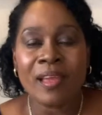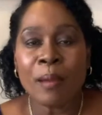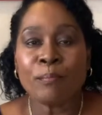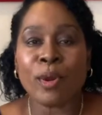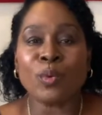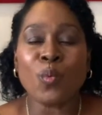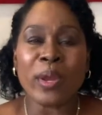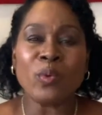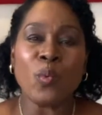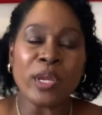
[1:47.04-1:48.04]
But
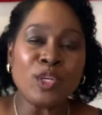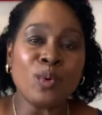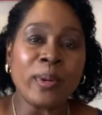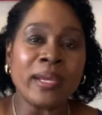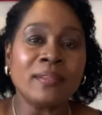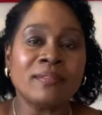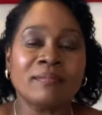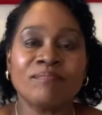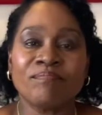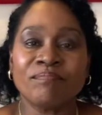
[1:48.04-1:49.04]
when we do it,
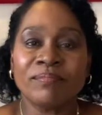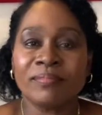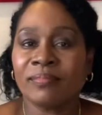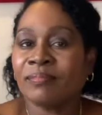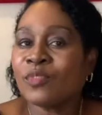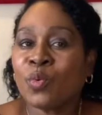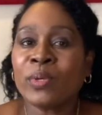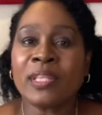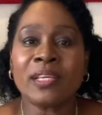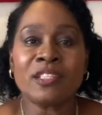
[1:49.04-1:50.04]
we
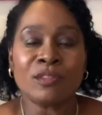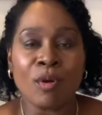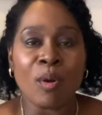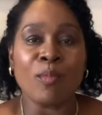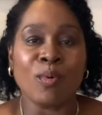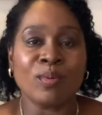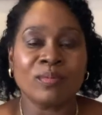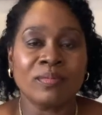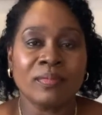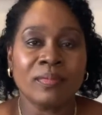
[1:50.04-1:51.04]
think it's normal.
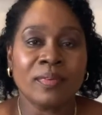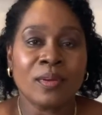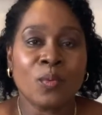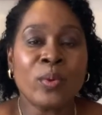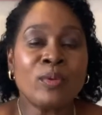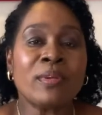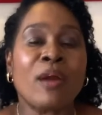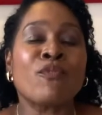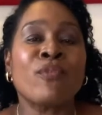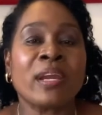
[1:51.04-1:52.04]
We do
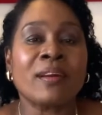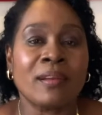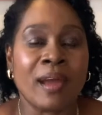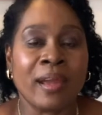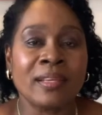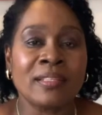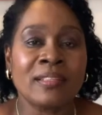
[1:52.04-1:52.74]
not recognize